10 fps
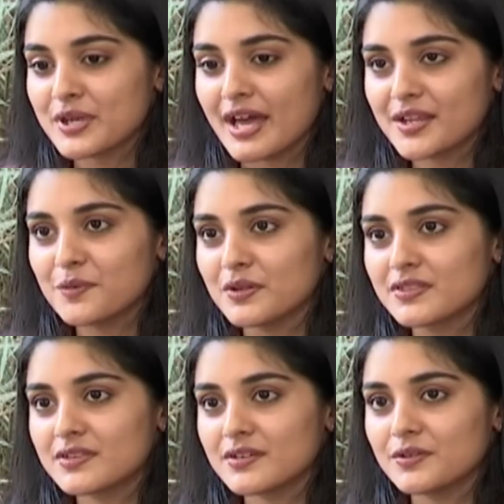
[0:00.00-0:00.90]
you carry with,
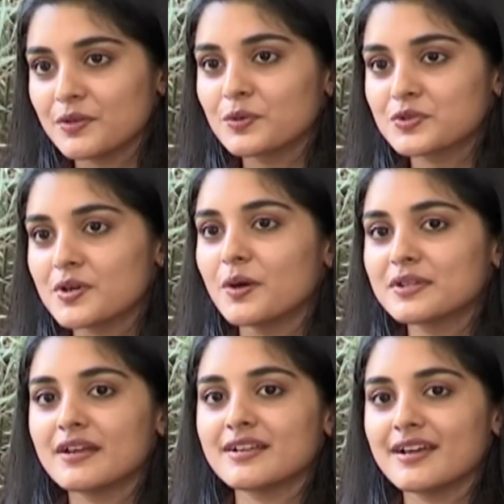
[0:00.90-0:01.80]
you know, throughout
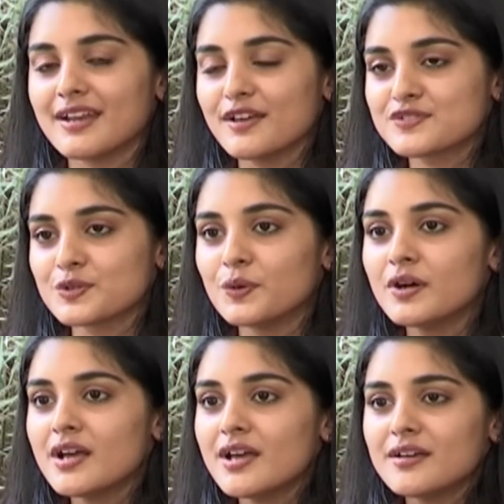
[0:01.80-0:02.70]
the entire life. So
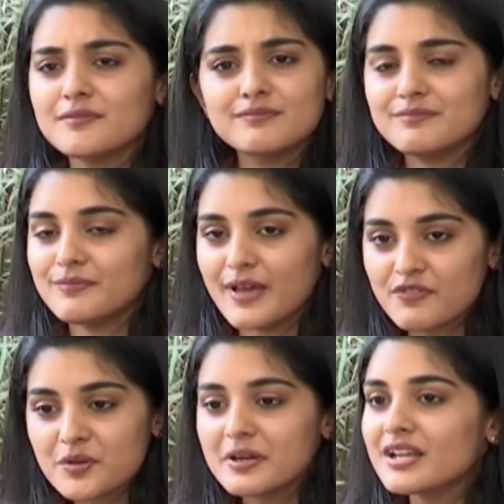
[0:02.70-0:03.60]

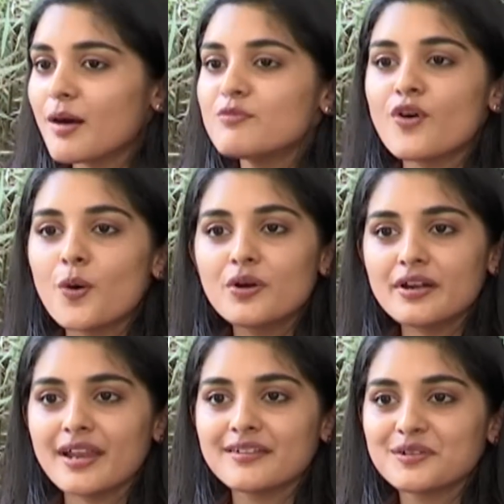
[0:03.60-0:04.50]
everybody come
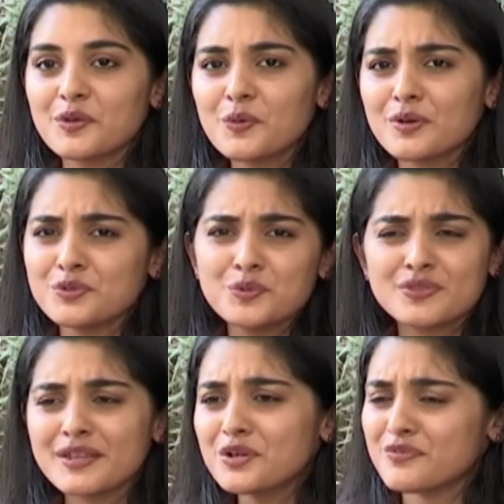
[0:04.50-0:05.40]
forward and, you know, you
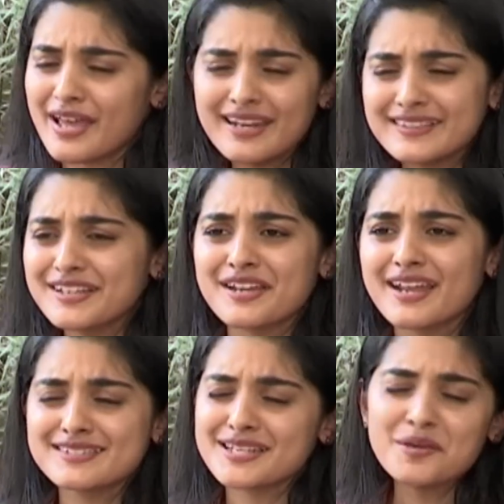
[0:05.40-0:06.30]
think of anything
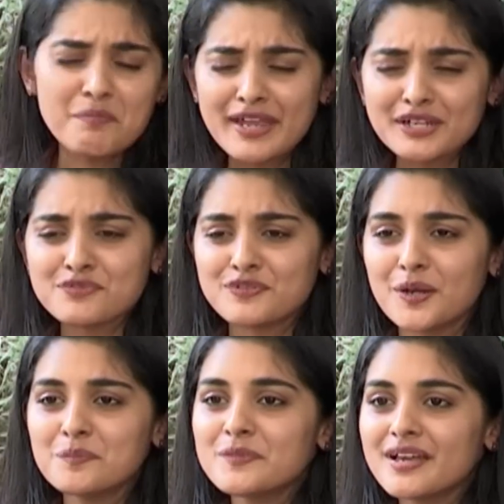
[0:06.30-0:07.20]
crazy, make it a film.